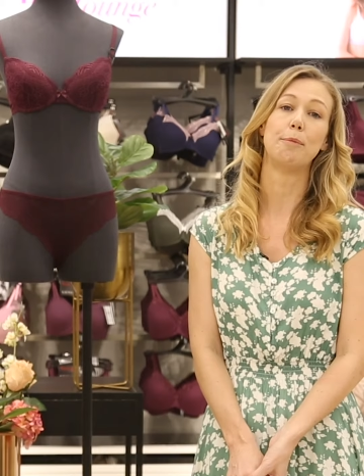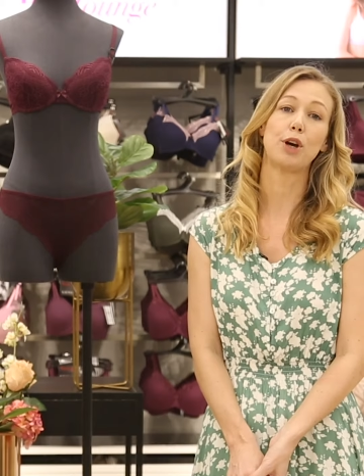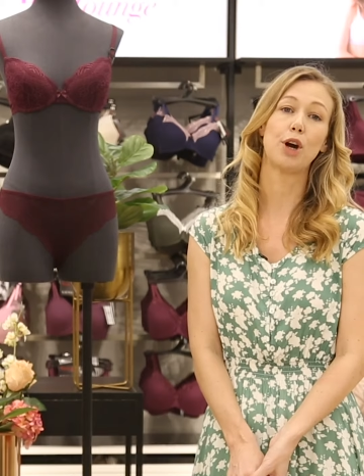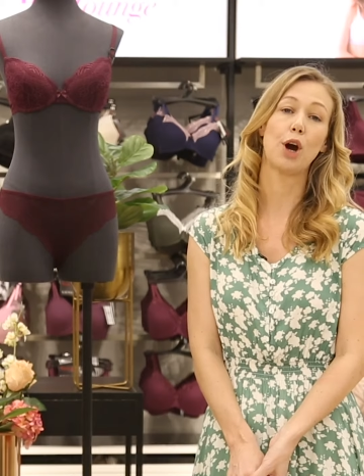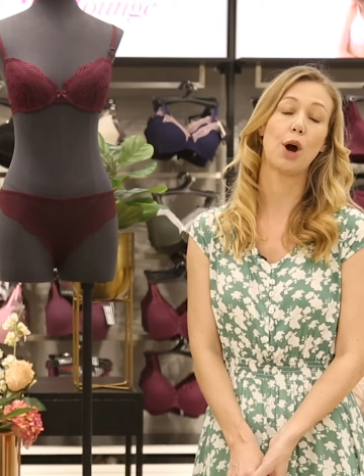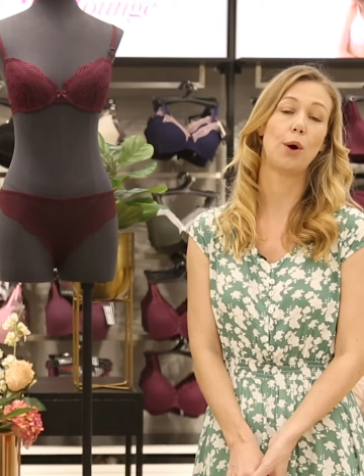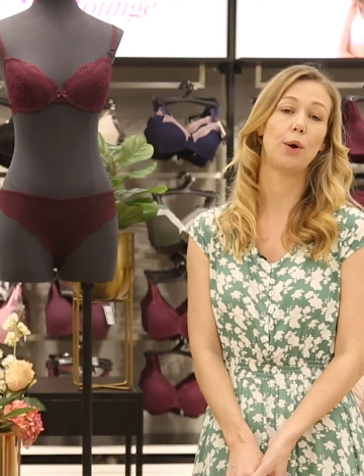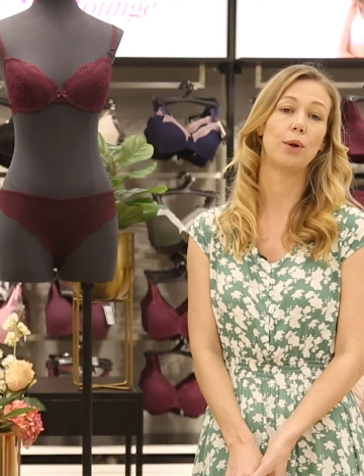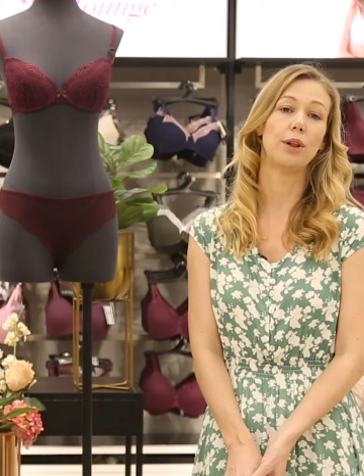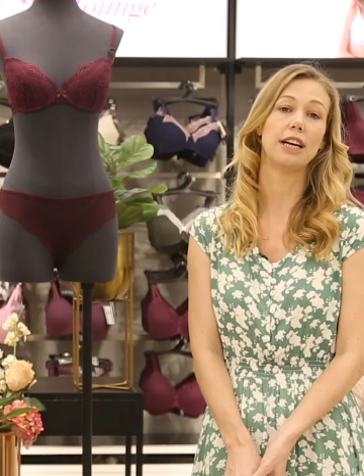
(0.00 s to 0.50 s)

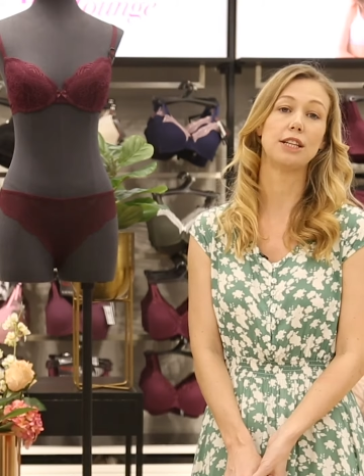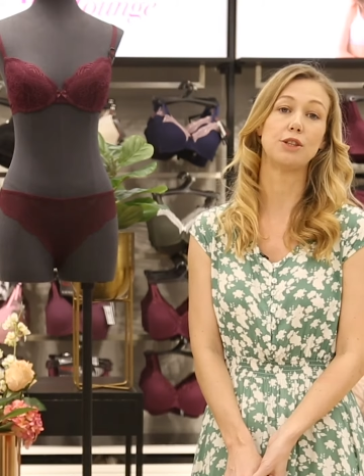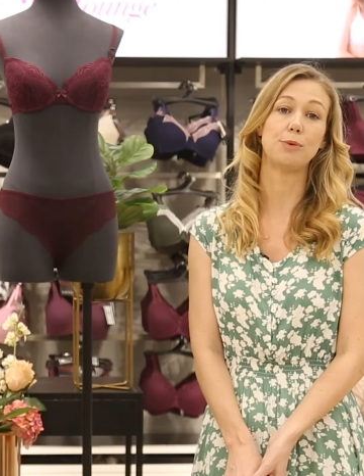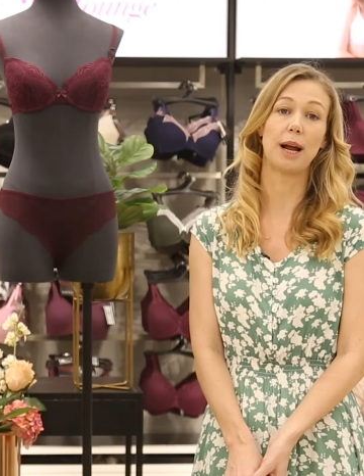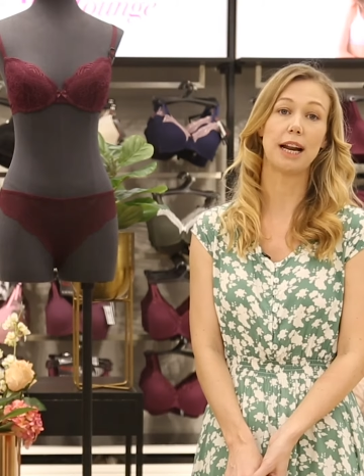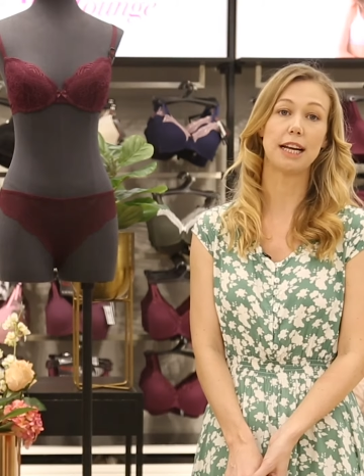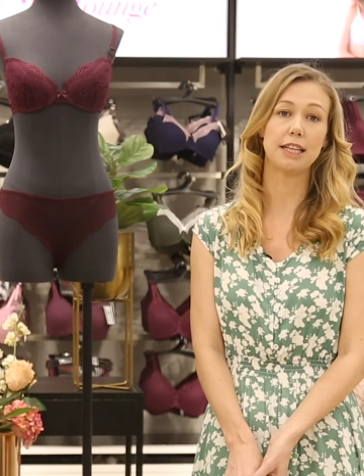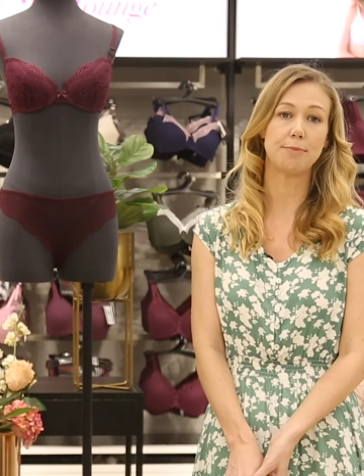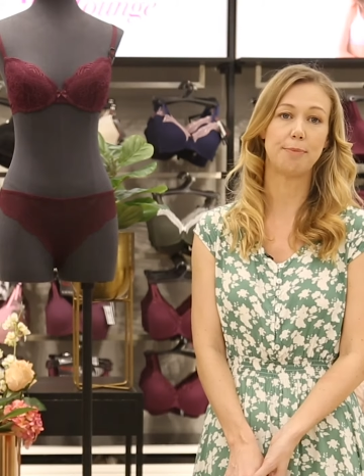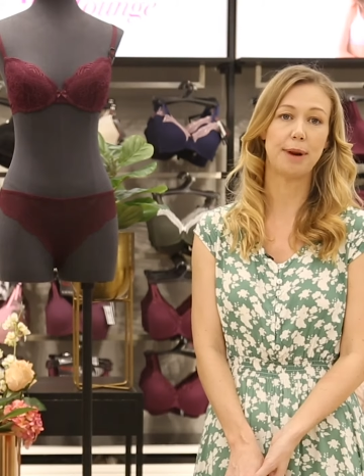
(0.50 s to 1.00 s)
coal, as
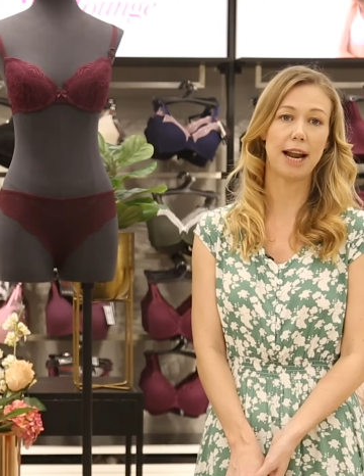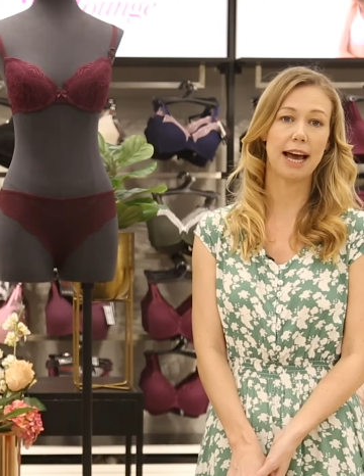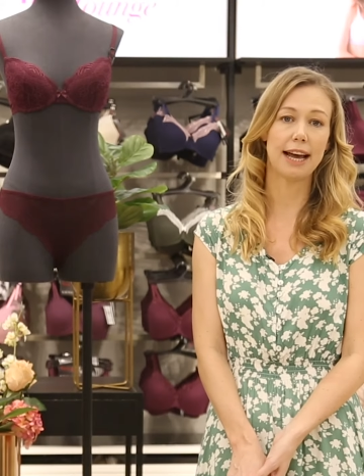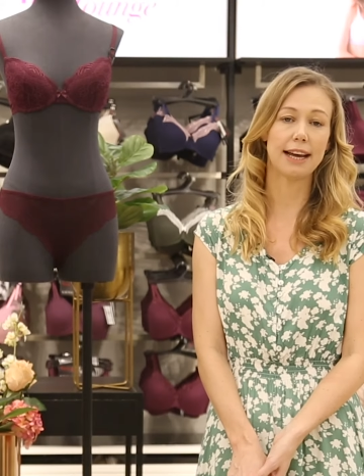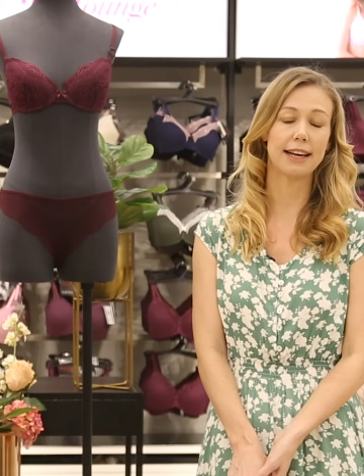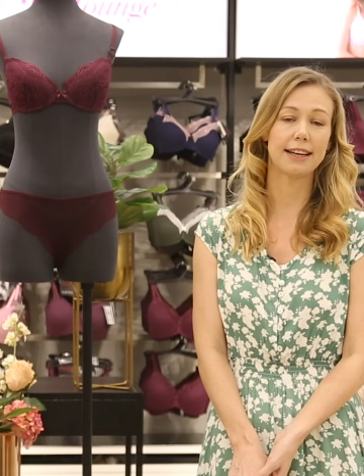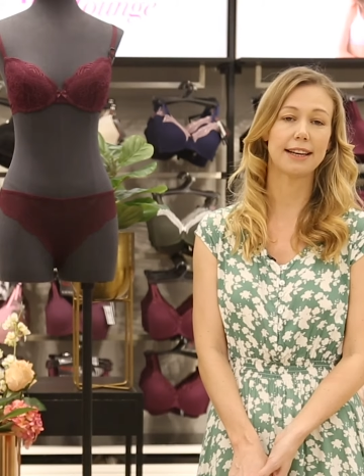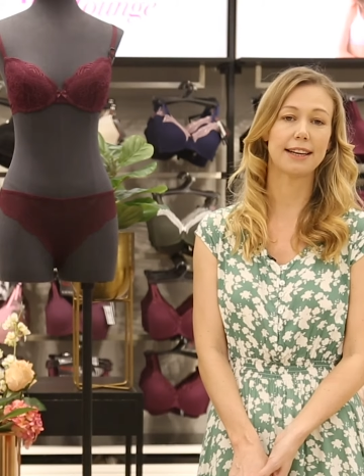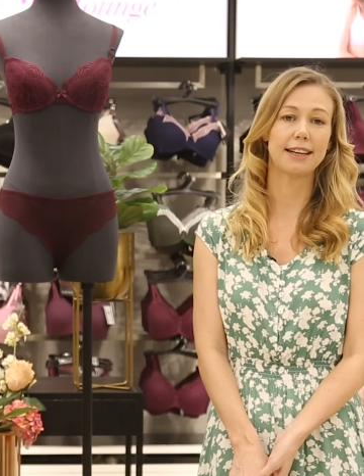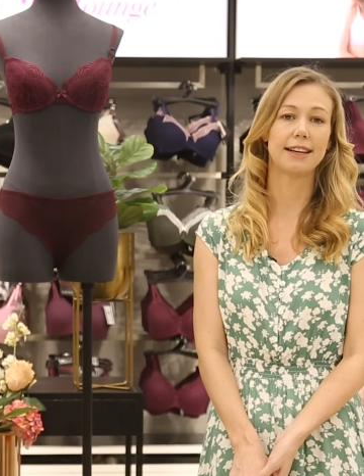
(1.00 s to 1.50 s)
well as
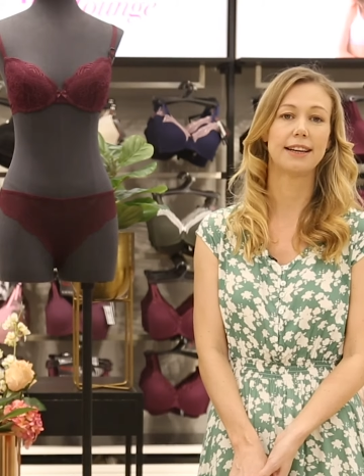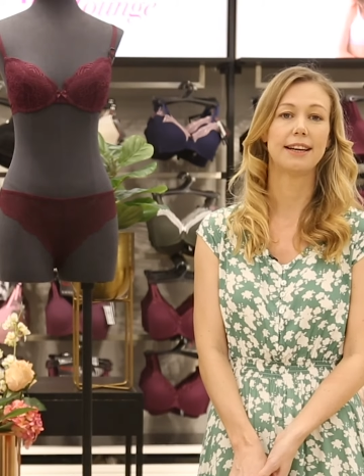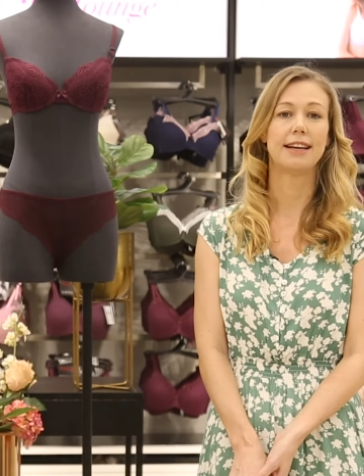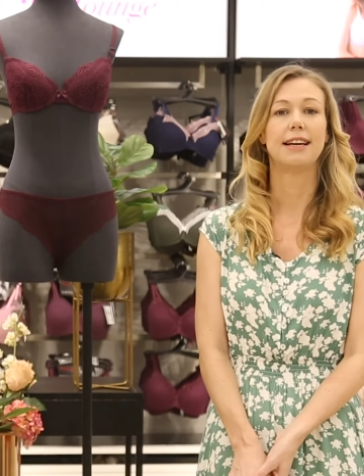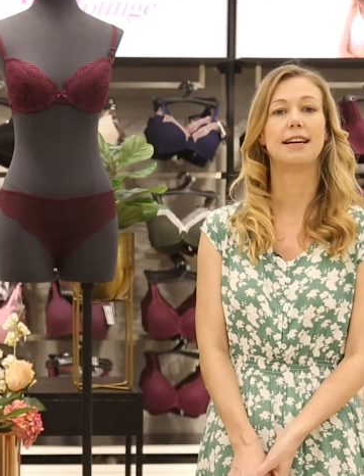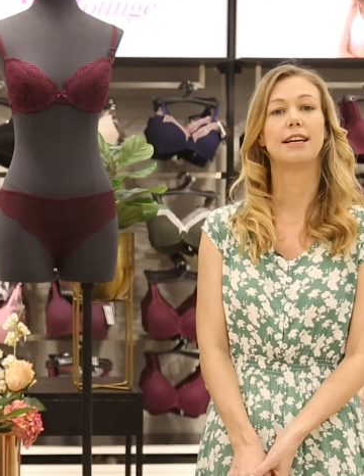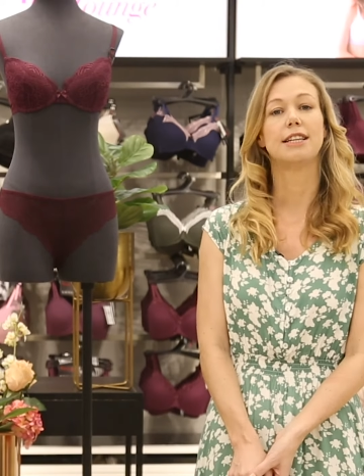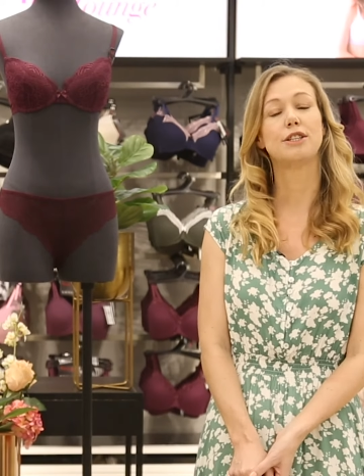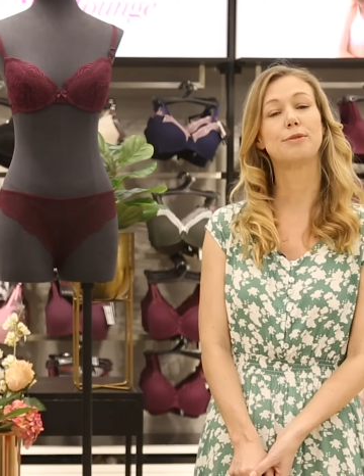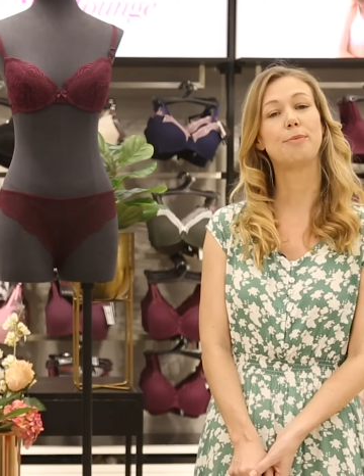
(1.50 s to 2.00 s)
black.
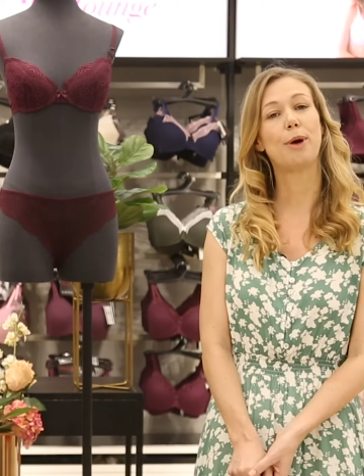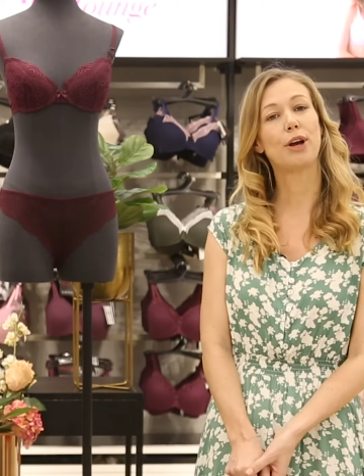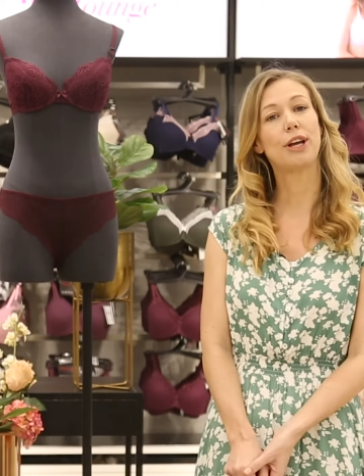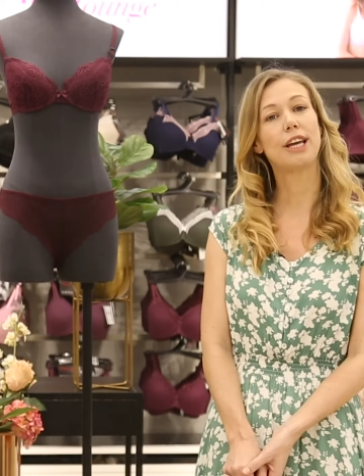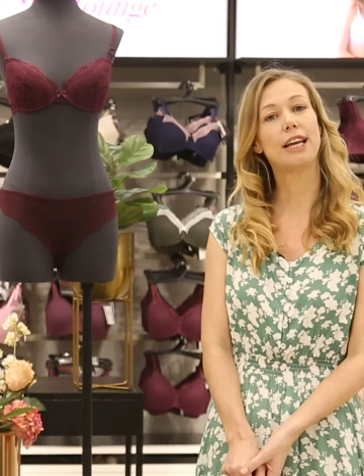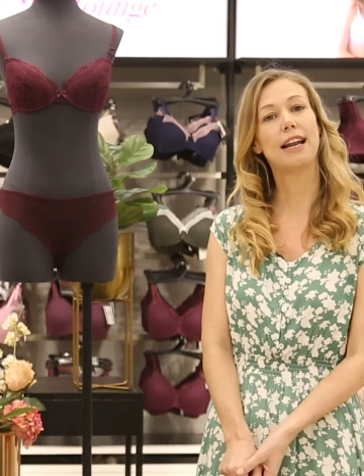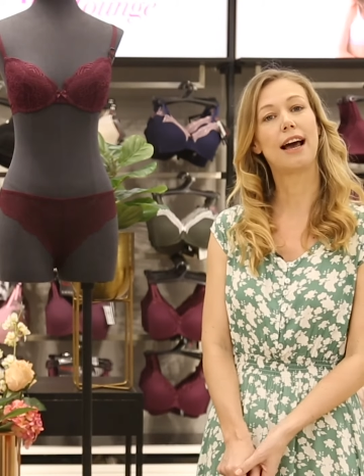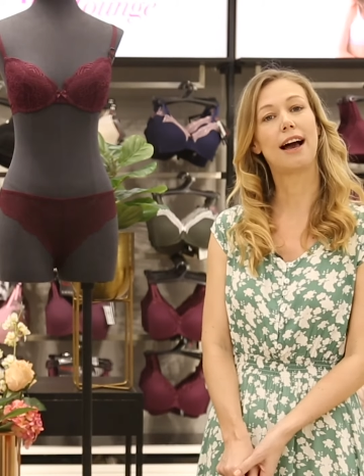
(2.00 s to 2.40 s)
Smoky